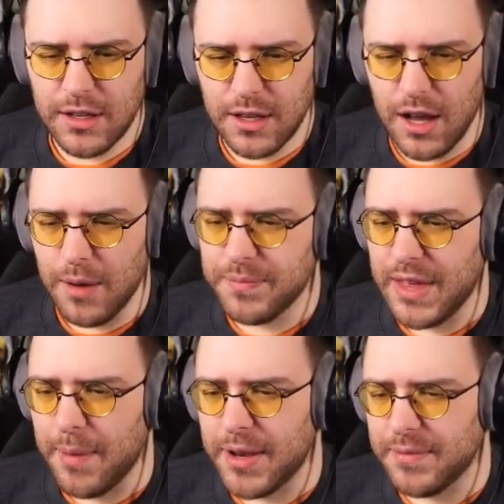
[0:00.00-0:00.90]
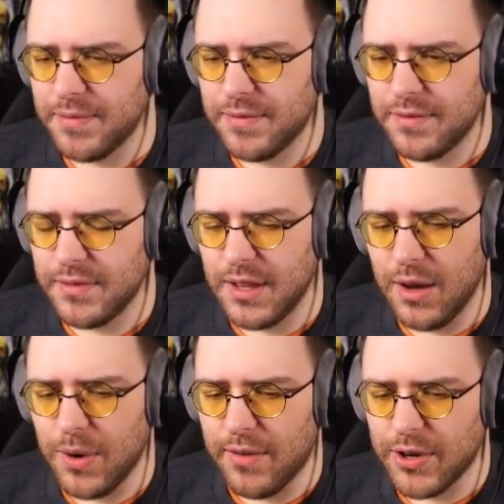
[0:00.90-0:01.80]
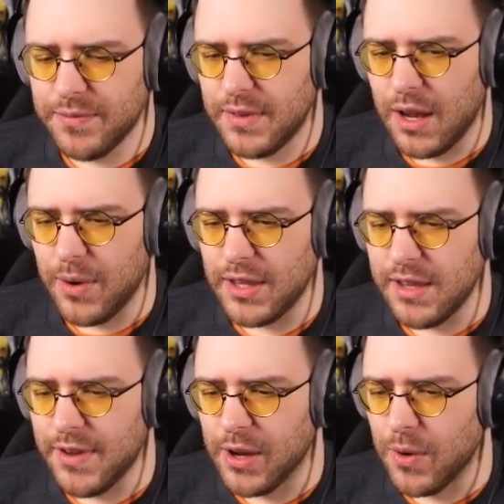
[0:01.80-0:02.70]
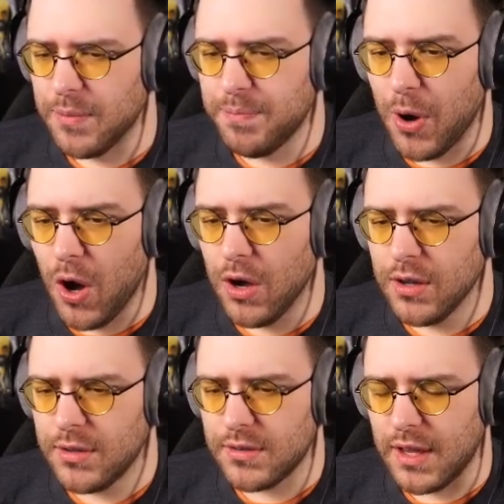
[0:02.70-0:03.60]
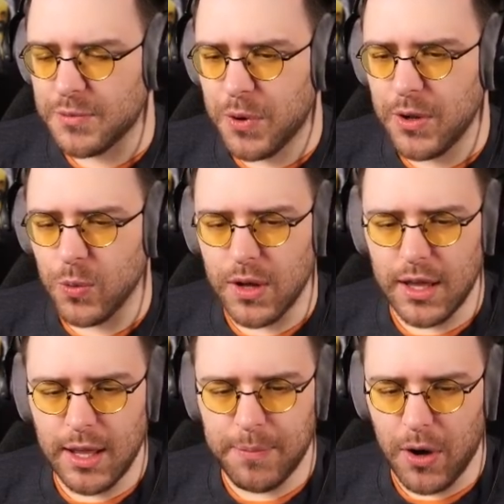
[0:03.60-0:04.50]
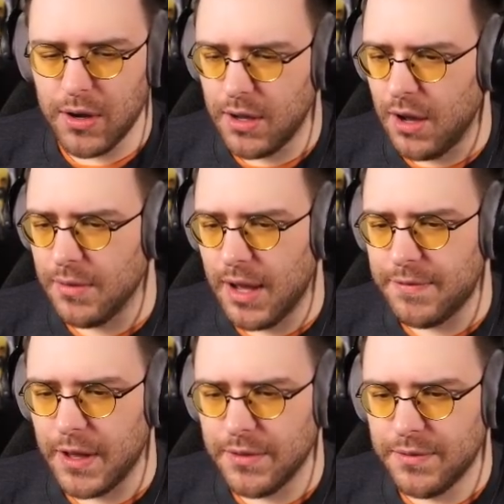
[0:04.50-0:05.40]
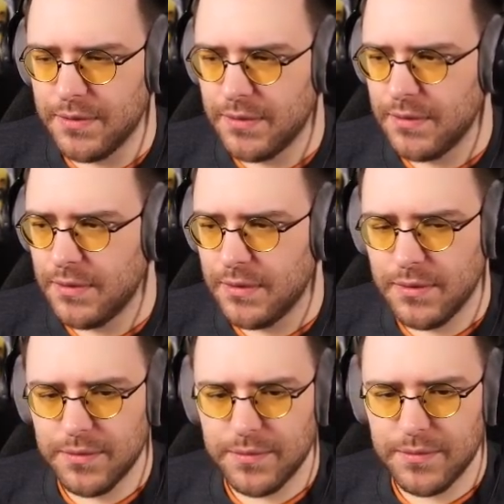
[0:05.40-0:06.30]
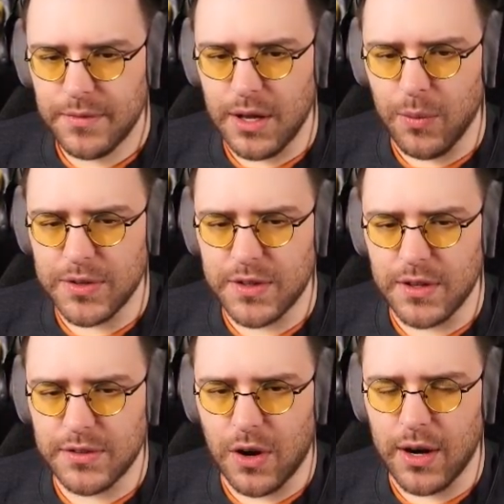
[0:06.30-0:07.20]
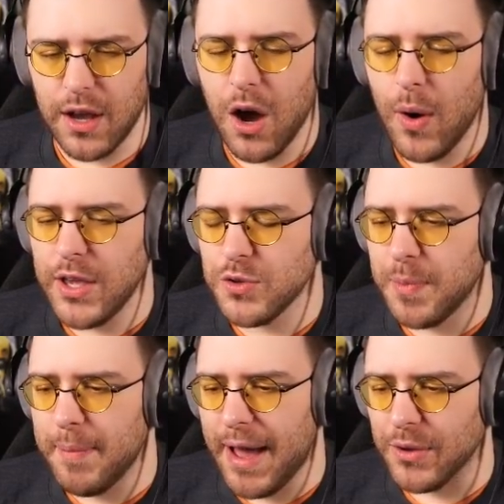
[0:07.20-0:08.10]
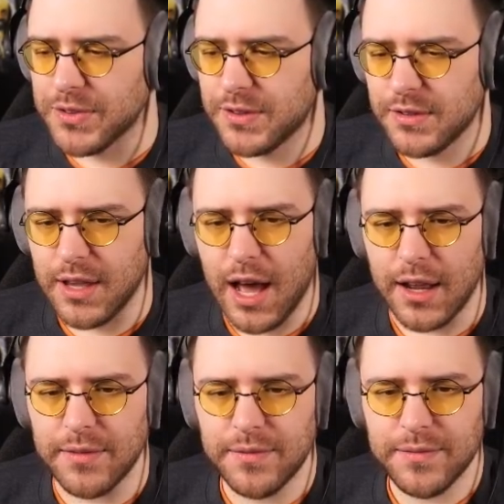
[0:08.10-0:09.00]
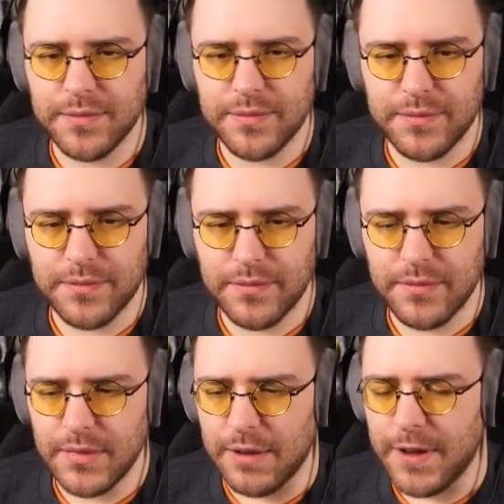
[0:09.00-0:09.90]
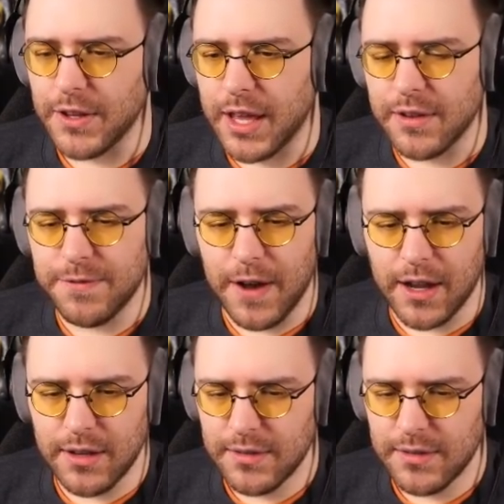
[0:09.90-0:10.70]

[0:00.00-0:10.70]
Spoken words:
Oh, damn it. Whatever. How do I leave egg run? Pong? That's pretty cool. I like Pong. Oh, I failed. What's the... Sorry. Oh, I used my mouse. Got it. I failed again. Fuck.